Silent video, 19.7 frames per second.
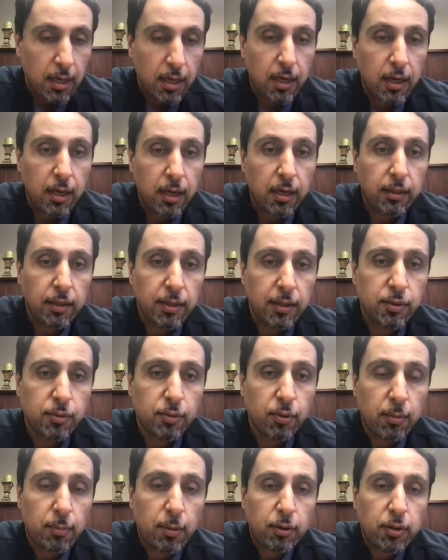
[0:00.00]
Let's
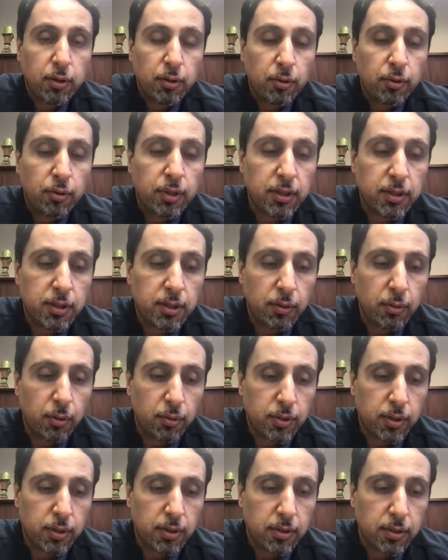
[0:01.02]
talk about aortic
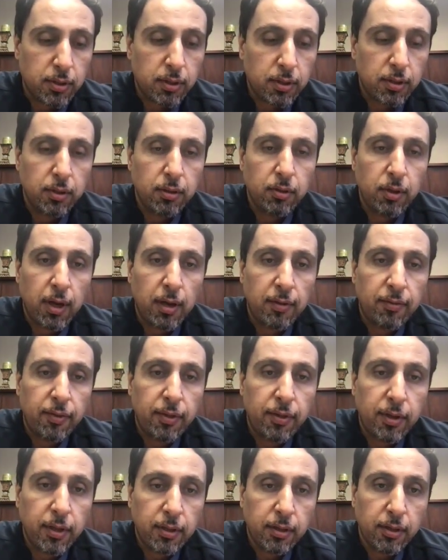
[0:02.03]
stenosis. You have
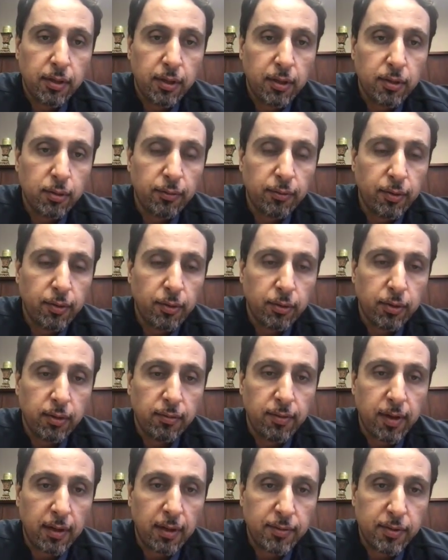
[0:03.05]
3 degrees of aortic
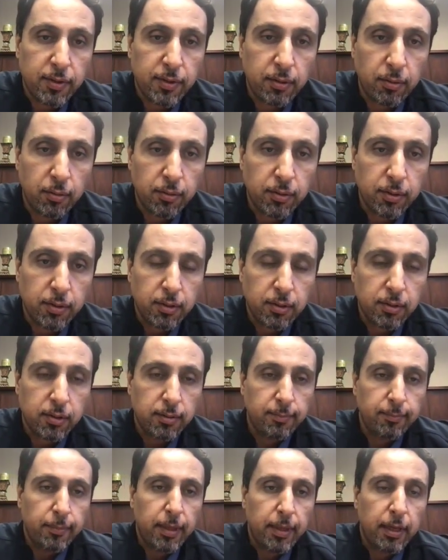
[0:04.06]
valve stenosis.
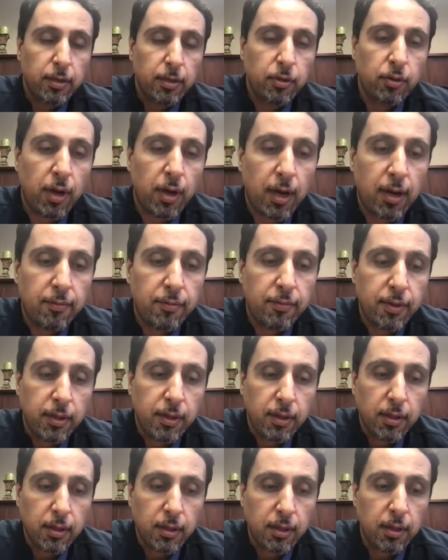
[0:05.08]
You have
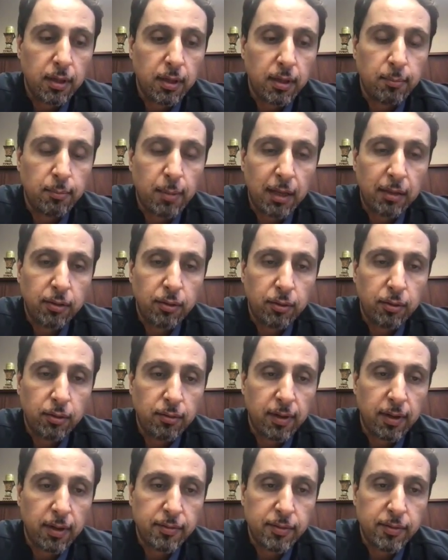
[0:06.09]
the mild aortic
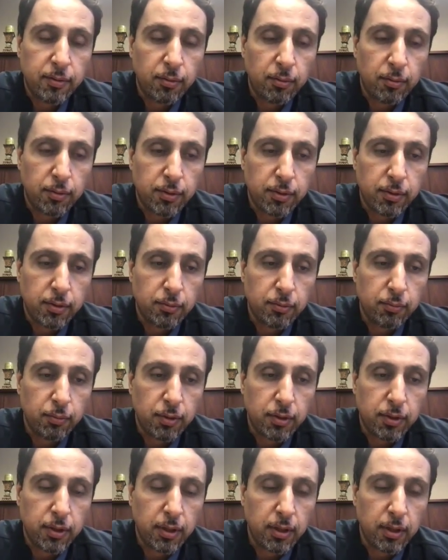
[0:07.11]
valve stenosis,
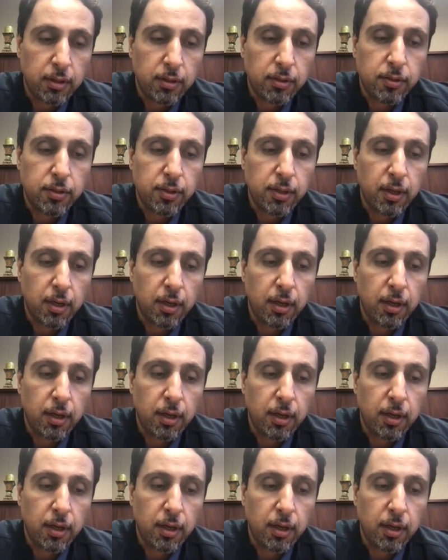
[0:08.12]
which is